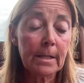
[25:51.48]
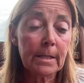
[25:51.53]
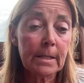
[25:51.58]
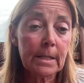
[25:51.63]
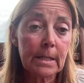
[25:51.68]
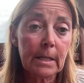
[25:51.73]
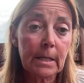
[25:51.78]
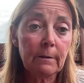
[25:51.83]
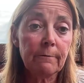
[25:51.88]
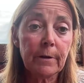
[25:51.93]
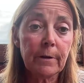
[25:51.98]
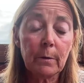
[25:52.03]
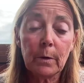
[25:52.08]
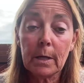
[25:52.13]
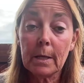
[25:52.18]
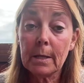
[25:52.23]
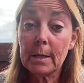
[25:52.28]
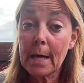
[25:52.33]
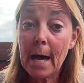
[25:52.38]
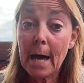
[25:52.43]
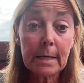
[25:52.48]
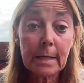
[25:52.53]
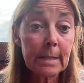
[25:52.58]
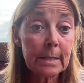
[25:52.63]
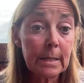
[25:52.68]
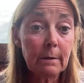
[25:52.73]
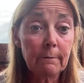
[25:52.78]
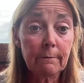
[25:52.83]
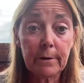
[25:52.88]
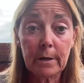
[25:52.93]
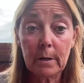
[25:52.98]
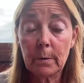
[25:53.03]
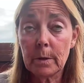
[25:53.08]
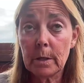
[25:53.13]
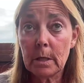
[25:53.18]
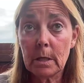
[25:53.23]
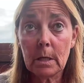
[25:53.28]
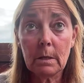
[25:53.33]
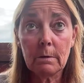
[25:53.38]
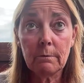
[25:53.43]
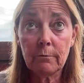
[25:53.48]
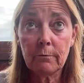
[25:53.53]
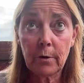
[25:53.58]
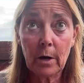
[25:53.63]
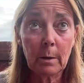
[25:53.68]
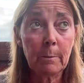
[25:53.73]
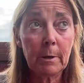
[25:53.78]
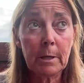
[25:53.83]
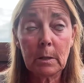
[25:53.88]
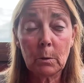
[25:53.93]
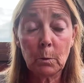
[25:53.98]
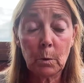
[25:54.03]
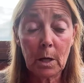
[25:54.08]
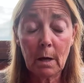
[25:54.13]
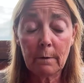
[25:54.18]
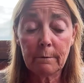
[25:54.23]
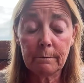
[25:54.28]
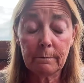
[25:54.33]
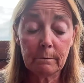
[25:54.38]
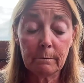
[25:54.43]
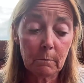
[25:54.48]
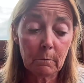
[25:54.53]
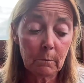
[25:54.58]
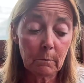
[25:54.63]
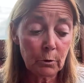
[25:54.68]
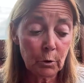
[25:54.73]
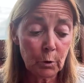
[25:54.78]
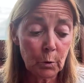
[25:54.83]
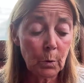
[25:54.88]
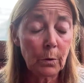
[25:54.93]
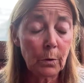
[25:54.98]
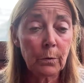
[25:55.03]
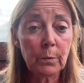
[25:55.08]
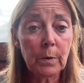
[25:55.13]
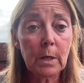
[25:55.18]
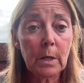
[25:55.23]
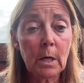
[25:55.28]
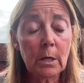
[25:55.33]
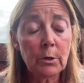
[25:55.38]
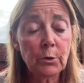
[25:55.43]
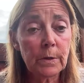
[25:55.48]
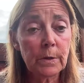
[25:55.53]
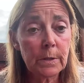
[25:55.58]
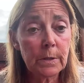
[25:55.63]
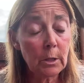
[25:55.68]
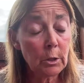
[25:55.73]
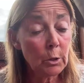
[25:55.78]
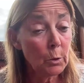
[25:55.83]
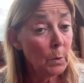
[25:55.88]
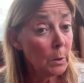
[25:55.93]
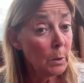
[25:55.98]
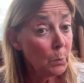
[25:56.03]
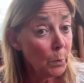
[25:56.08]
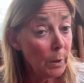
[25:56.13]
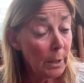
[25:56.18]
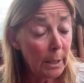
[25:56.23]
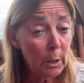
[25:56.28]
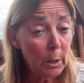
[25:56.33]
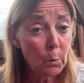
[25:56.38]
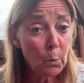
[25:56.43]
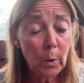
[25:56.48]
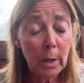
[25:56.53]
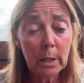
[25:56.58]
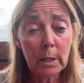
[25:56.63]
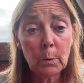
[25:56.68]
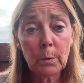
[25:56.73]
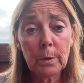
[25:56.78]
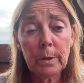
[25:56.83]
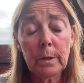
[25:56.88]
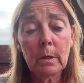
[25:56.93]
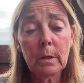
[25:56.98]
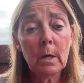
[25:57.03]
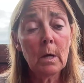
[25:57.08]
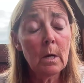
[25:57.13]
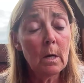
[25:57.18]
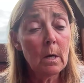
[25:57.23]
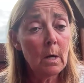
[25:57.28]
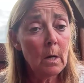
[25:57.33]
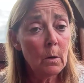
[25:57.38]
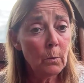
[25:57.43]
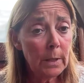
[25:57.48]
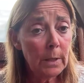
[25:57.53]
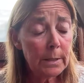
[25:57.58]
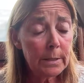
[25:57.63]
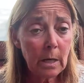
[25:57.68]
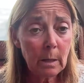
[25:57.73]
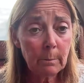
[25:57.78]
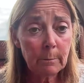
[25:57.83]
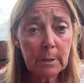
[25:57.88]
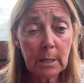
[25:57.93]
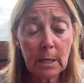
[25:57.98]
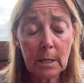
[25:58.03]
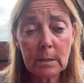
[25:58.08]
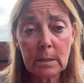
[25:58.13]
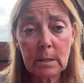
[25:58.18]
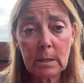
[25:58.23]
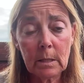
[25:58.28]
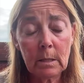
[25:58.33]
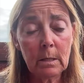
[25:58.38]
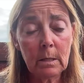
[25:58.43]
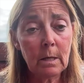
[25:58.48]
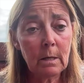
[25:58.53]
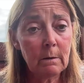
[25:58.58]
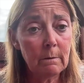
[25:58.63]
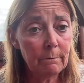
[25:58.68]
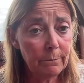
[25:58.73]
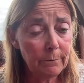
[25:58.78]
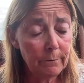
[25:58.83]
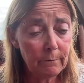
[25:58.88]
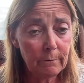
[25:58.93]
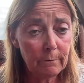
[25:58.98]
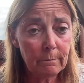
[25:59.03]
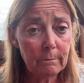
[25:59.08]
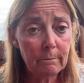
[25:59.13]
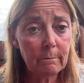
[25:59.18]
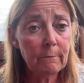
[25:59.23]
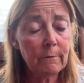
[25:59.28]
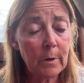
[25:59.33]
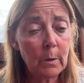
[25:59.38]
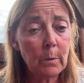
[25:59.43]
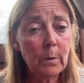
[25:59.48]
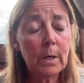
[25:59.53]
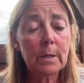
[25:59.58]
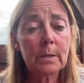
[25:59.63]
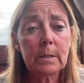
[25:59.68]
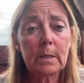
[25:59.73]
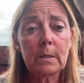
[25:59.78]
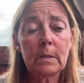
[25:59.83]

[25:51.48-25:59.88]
And still that is still very fragmented. We have 2 or 3 countries that do it really well with real-time text and very